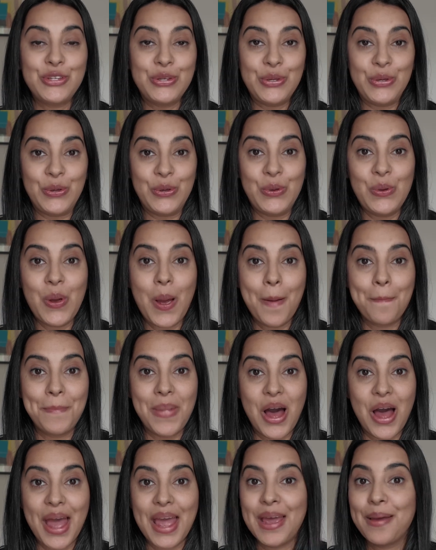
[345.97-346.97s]
to
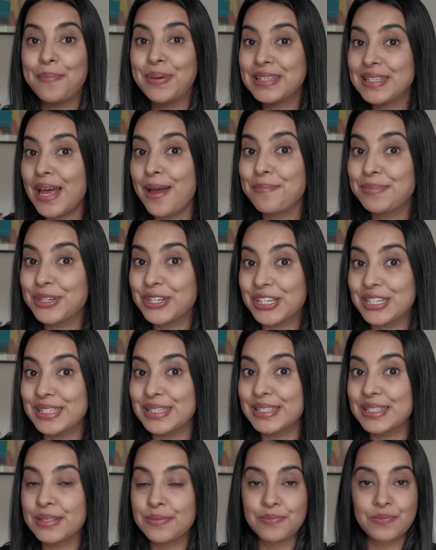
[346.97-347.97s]
my
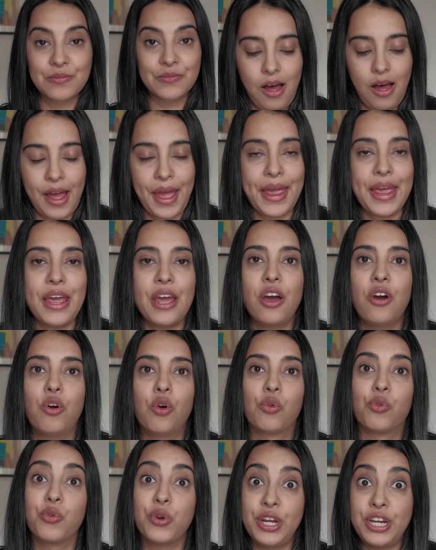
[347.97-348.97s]
perceptions. I
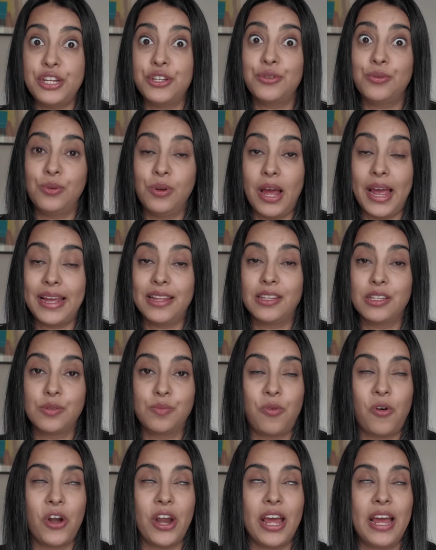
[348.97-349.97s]
really do like this
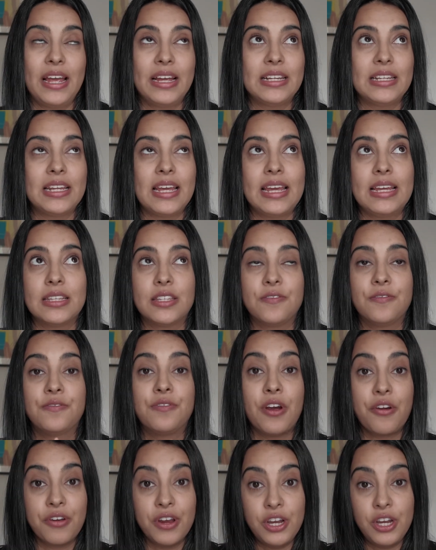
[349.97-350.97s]
product. It's
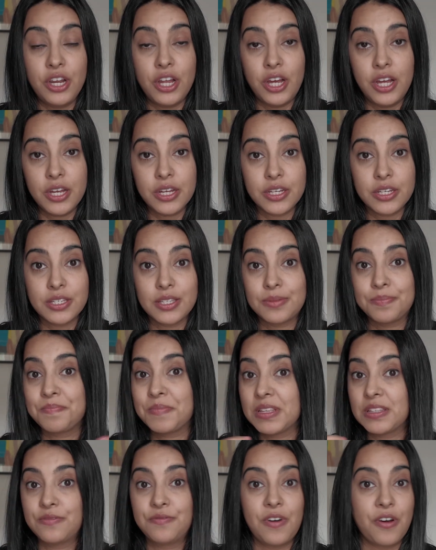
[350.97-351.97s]
very luxe,
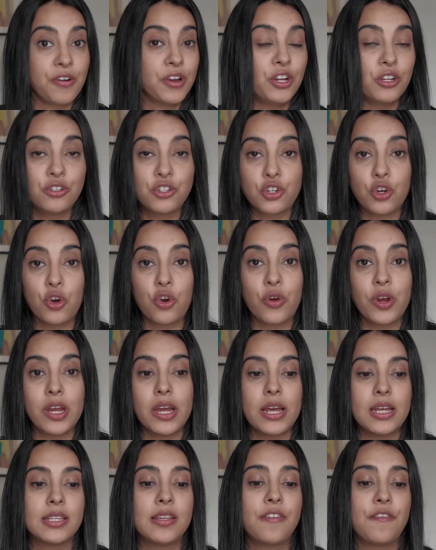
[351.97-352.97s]
it's very
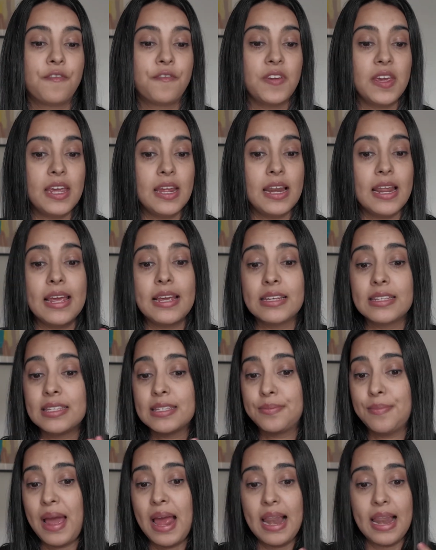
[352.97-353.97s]
luxurious, feeling,
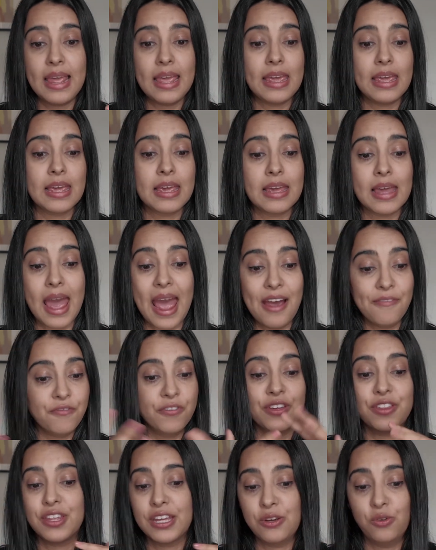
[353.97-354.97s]
smelling,
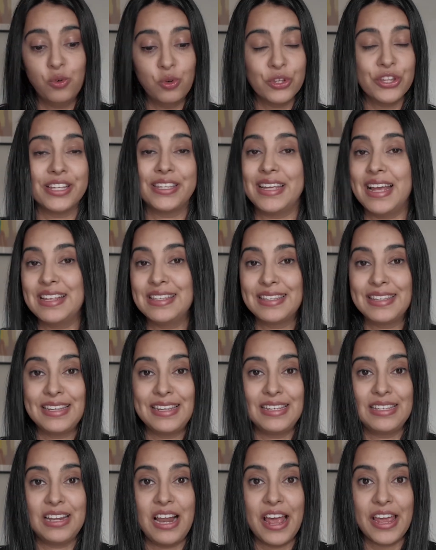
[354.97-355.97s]
everything, all the
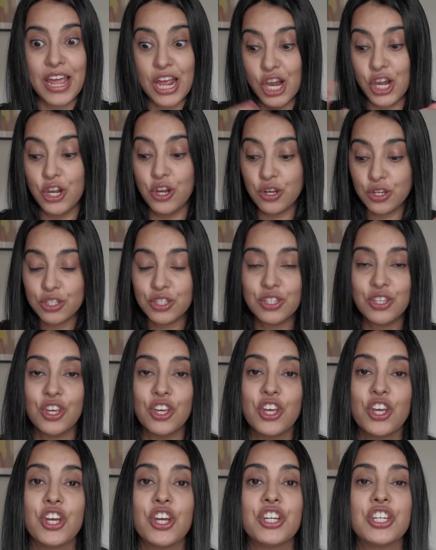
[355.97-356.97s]
senses. Like, it looks
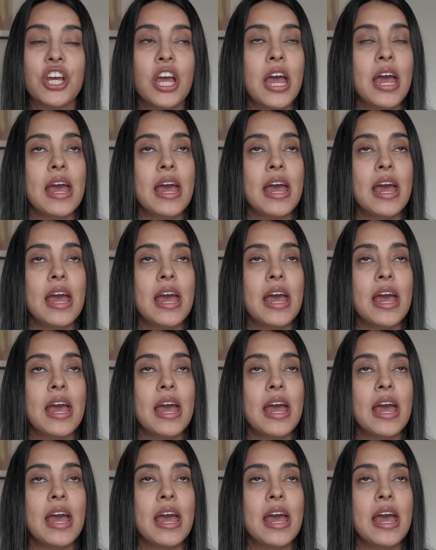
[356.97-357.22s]
good,